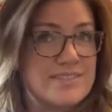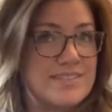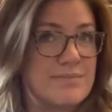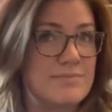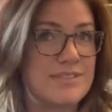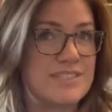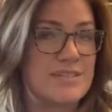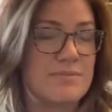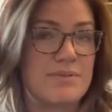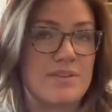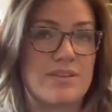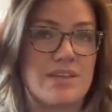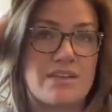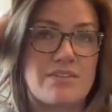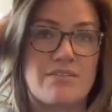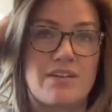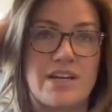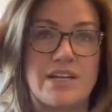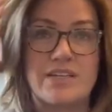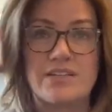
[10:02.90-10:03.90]
seems to be like
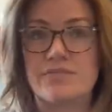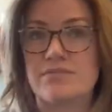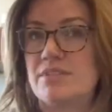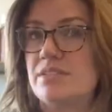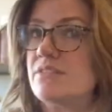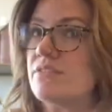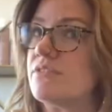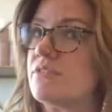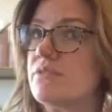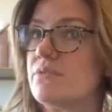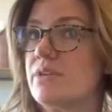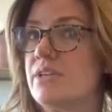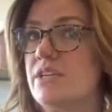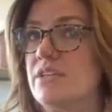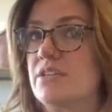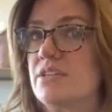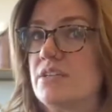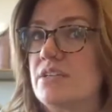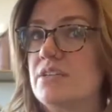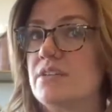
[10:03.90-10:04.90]
right in through
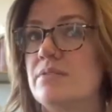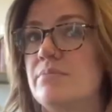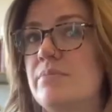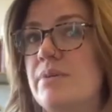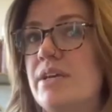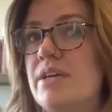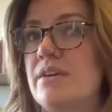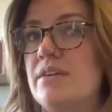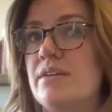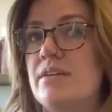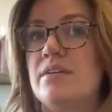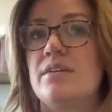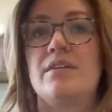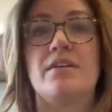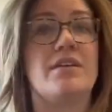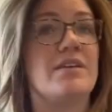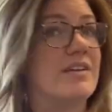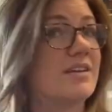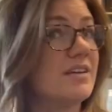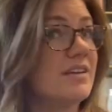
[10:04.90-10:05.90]
here, but
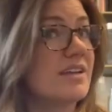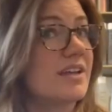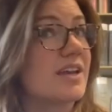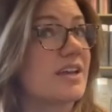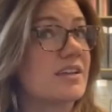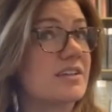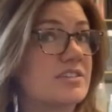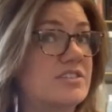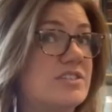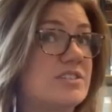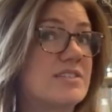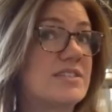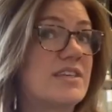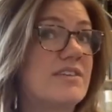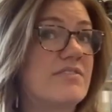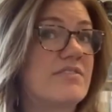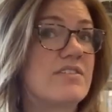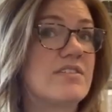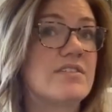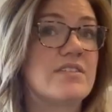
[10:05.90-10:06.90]
yeah, just
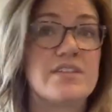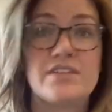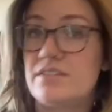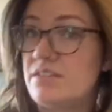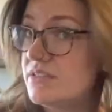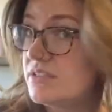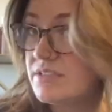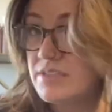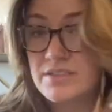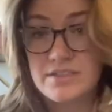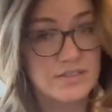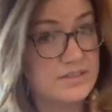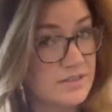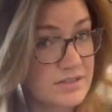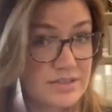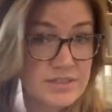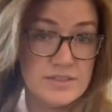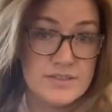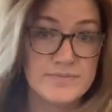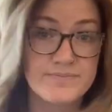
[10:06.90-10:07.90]
give it a little
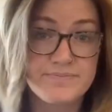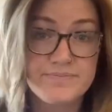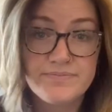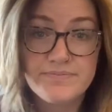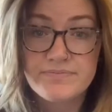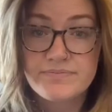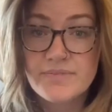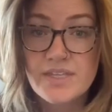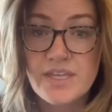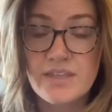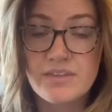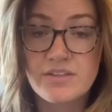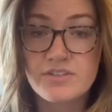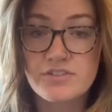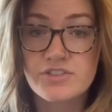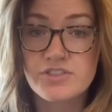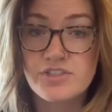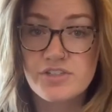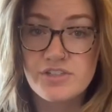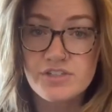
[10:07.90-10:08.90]

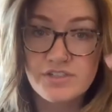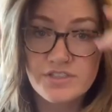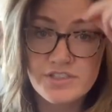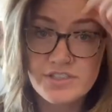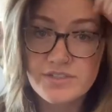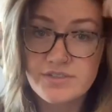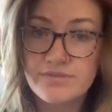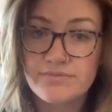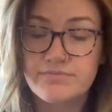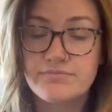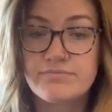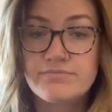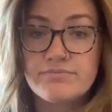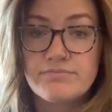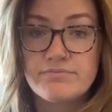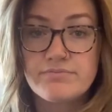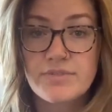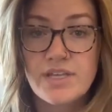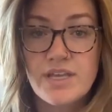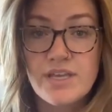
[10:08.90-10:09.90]
zhuzh,
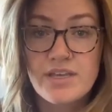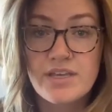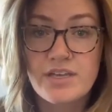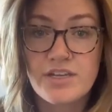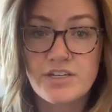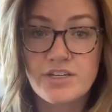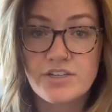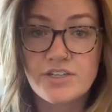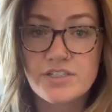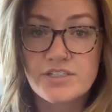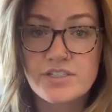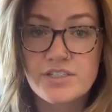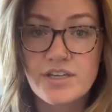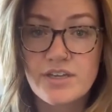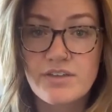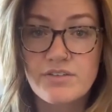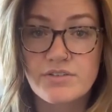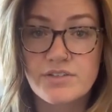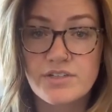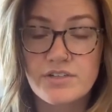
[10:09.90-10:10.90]
and you're good to
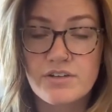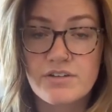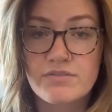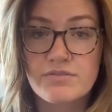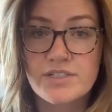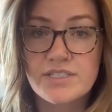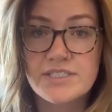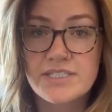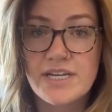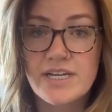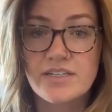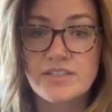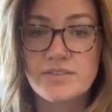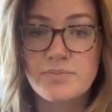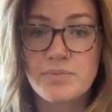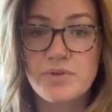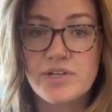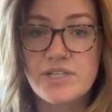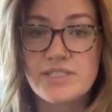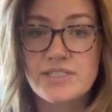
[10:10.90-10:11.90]
go. You're all restyled.
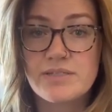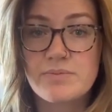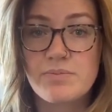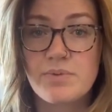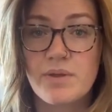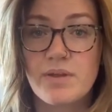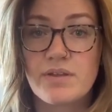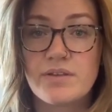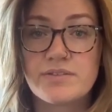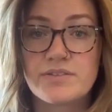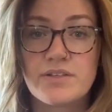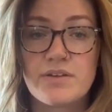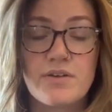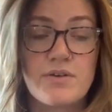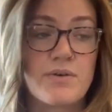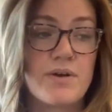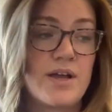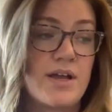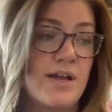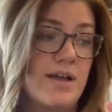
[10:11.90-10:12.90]
Pretty simple.
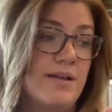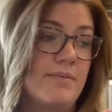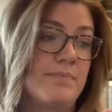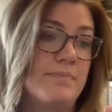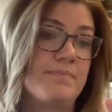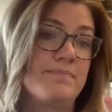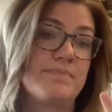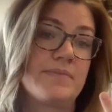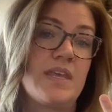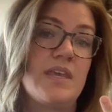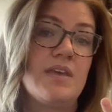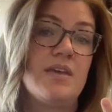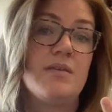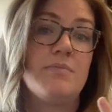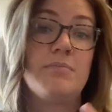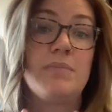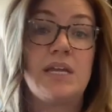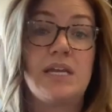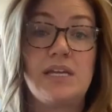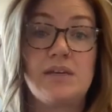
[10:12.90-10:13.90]
So
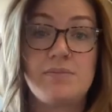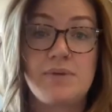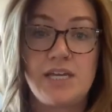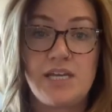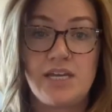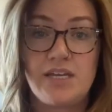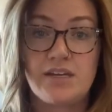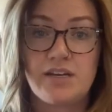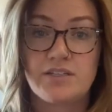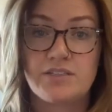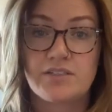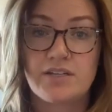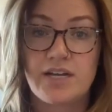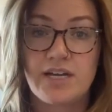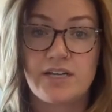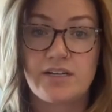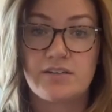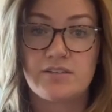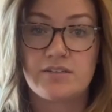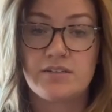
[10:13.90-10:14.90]
medium heat on your
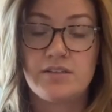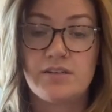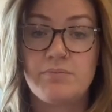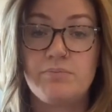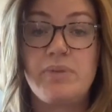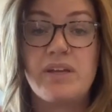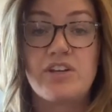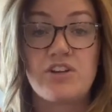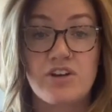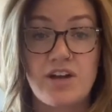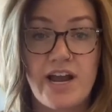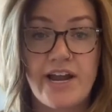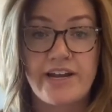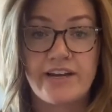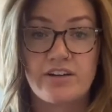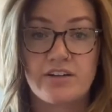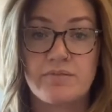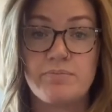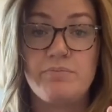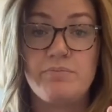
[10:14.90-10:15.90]
iron,
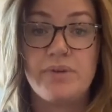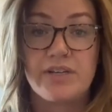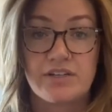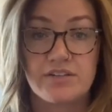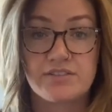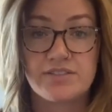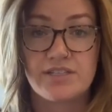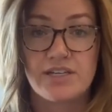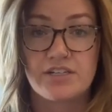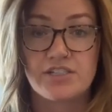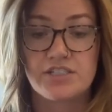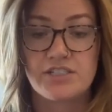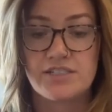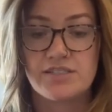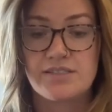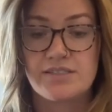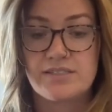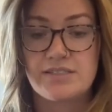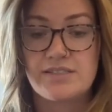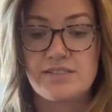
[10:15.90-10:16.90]
bigger
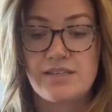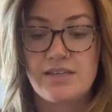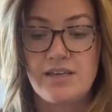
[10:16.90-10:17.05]
sections.